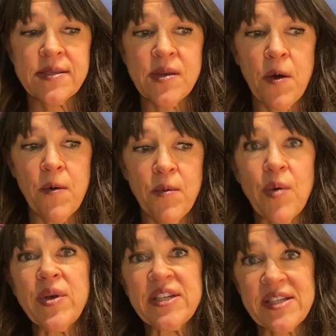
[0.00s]
So
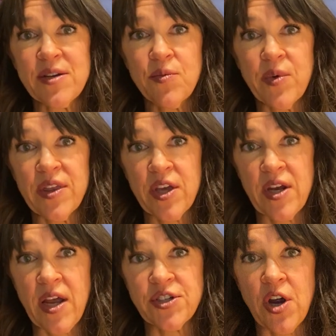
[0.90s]
what we did with
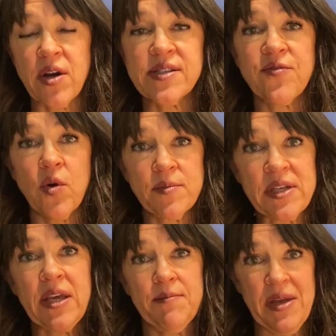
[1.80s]
ConnectR is formed
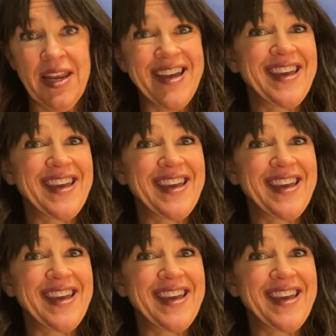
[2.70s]
a committee.